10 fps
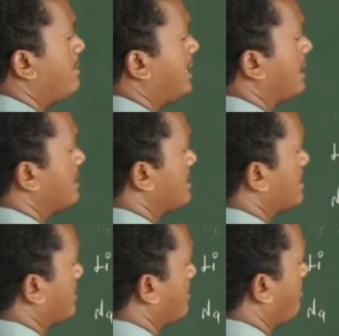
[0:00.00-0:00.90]

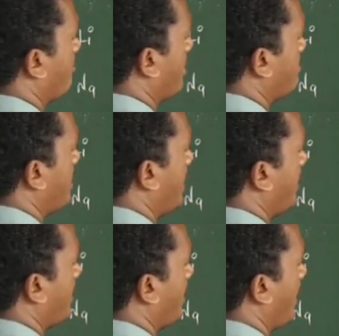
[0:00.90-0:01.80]
metals from
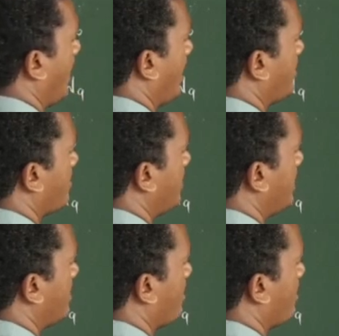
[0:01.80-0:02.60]
their electronic